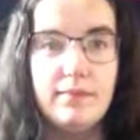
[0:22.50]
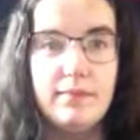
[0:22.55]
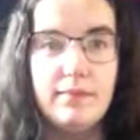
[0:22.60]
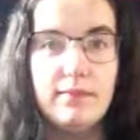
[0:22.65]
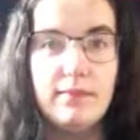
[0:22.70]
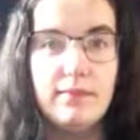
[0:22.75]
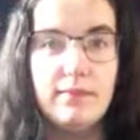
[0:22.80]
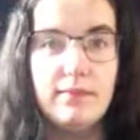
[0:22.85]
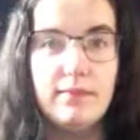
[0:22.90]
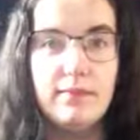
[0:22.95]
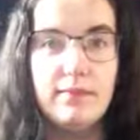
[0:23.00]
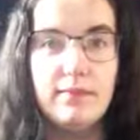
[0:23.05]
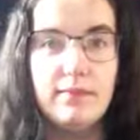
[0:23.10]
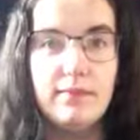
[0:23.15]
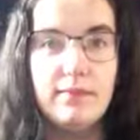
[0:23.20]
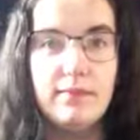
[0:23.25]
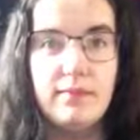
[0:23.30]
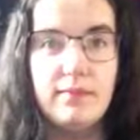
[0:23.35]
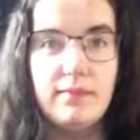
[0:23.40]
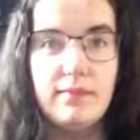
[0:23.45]
But that's
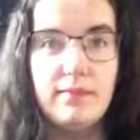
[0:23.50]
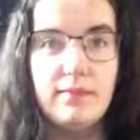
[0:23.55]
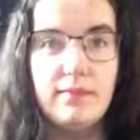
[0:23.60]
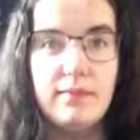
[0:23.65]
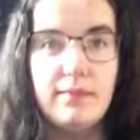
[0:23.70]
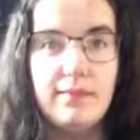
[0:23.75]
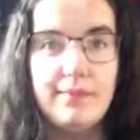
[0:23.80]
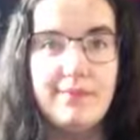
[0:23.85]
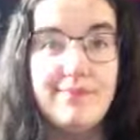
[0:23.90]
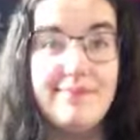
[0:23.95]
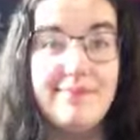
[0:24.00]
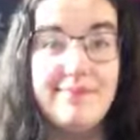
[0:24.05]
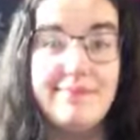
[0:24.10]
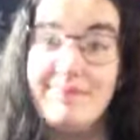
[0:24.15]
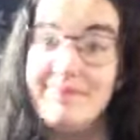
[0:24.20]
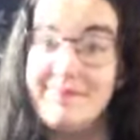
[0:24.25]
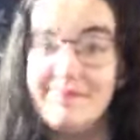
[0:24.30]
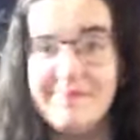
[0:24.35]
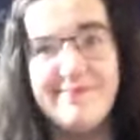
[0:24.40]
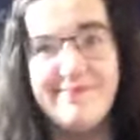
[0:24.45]
Sunday.
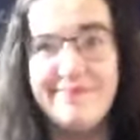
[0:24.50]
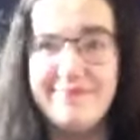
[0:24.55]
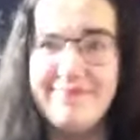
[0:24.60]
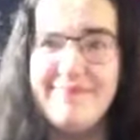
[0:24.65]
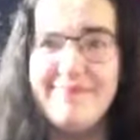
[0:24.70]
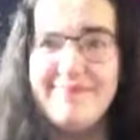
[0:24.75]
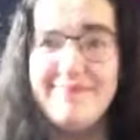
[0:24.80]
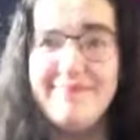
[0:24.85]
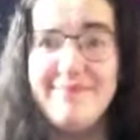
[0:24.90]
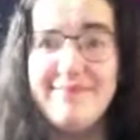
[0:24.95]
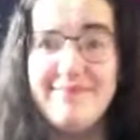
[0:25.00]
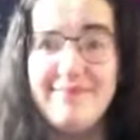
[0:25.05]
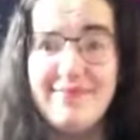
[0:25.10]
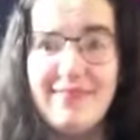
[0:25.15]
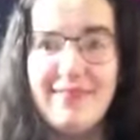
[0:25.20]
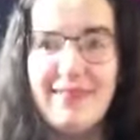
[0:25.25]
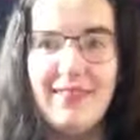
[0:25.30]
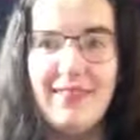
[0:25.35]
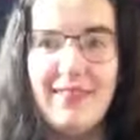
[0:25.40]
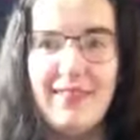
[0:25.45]
And
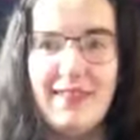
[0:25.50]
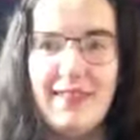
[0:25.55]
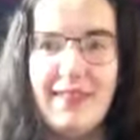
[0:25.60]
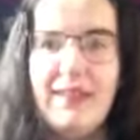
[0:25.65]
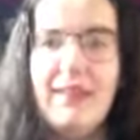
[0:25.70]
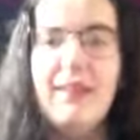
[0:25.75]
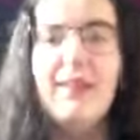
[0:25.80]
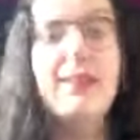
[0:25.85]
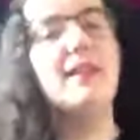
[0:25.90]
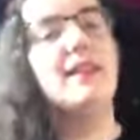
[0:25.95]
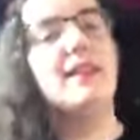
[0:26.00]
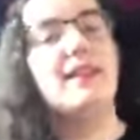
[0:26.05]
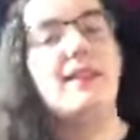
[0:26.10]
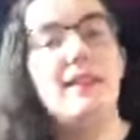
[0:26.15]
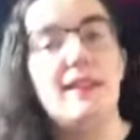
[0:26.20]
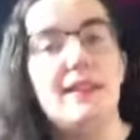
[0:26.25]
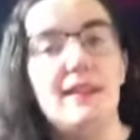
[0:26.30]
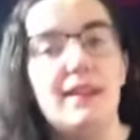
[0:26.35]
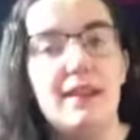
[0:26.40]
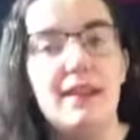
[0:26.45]
this
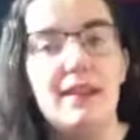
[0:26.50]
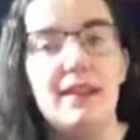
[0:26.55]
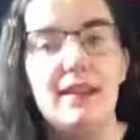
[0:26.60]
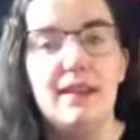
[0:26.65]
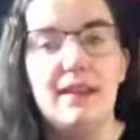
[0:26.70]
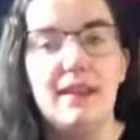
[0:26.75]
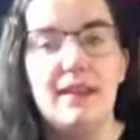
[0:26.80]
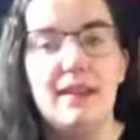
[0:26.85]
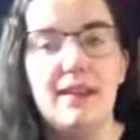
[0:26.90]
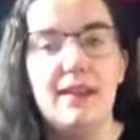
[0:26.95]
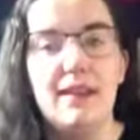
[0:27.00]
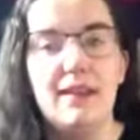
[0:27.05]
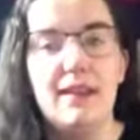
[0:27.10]
is tonight.